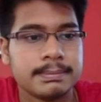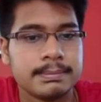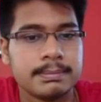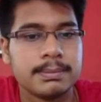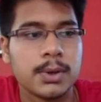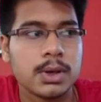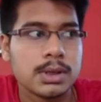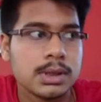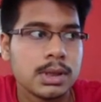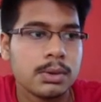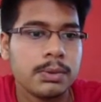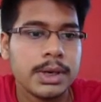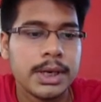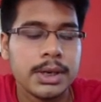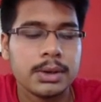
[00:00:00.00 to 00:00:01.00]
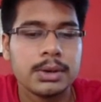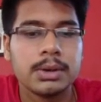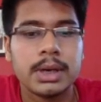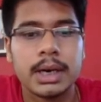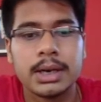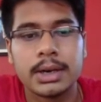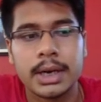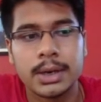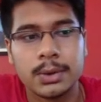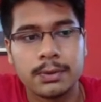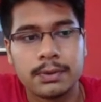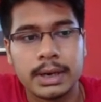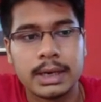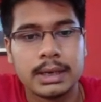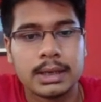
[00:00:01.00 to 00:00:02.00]
Pause the video and try to
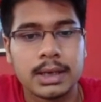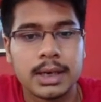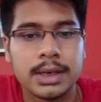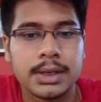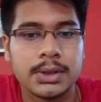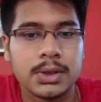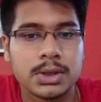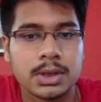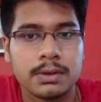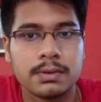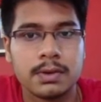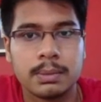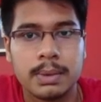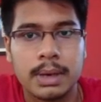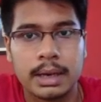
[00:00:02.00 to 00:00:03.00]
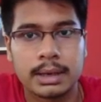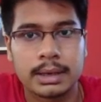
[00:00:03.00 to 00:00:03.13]
find the continuation for black.